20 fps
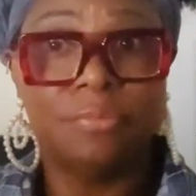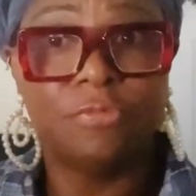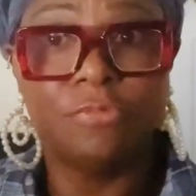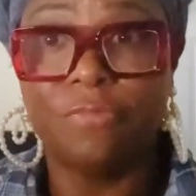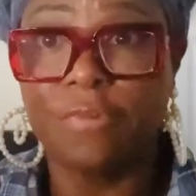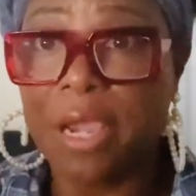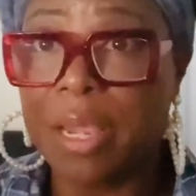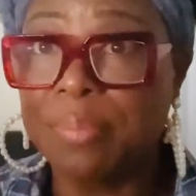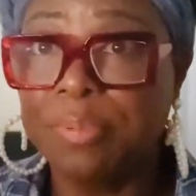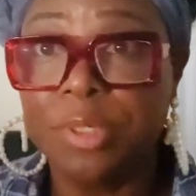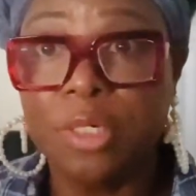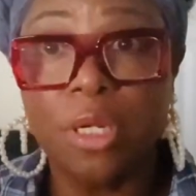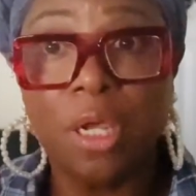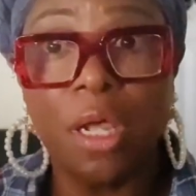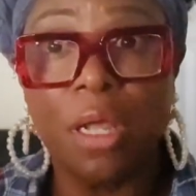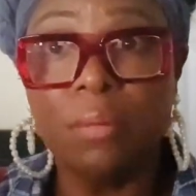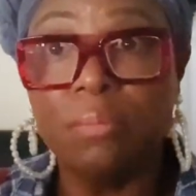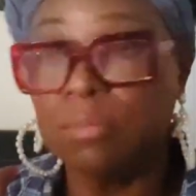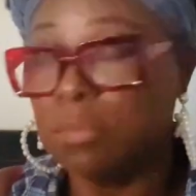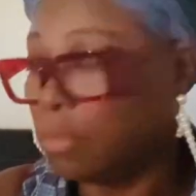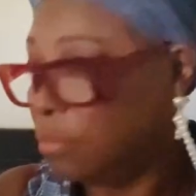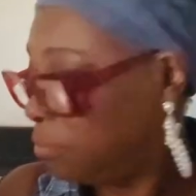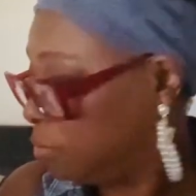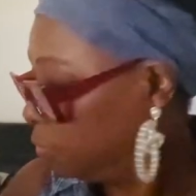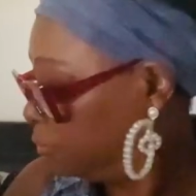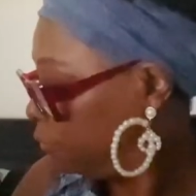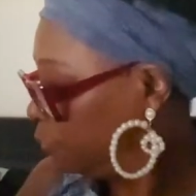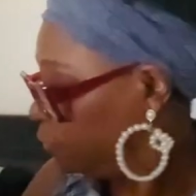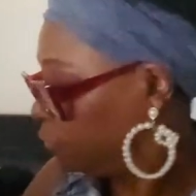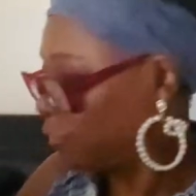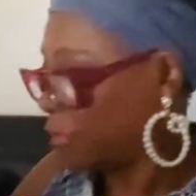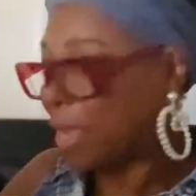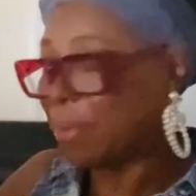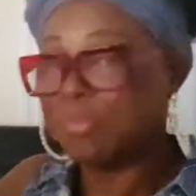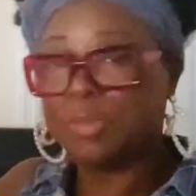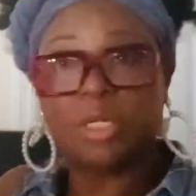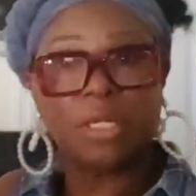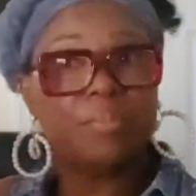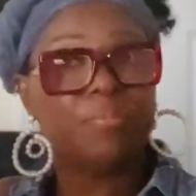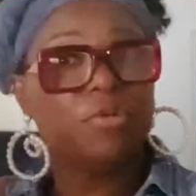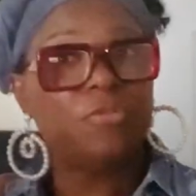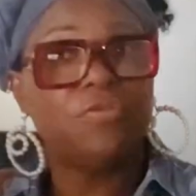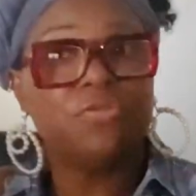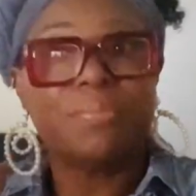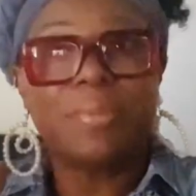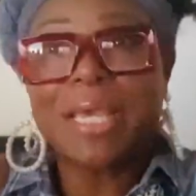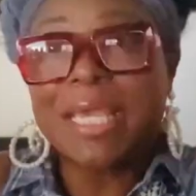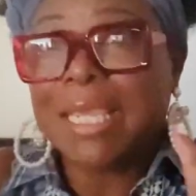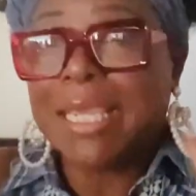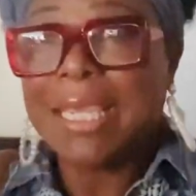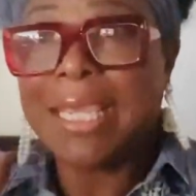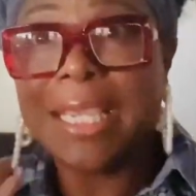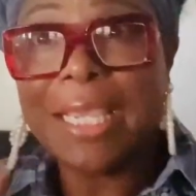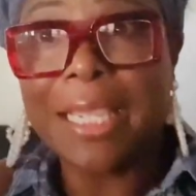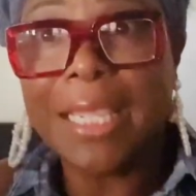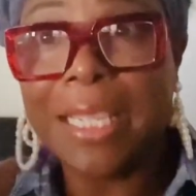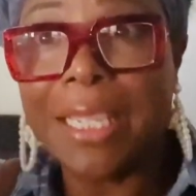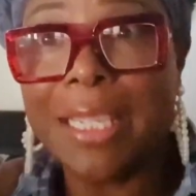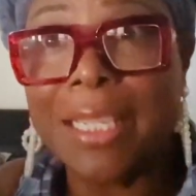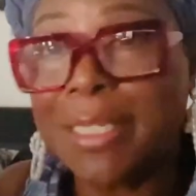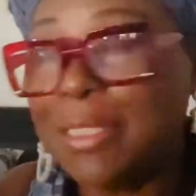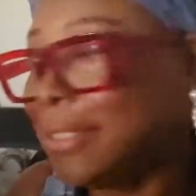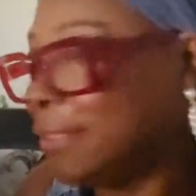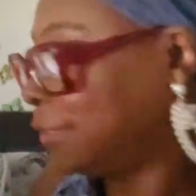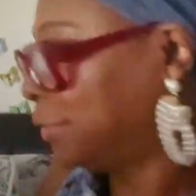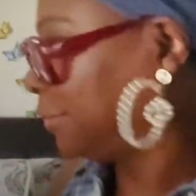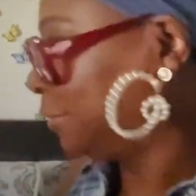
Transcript: Wrap it up. Wrap it up over my head.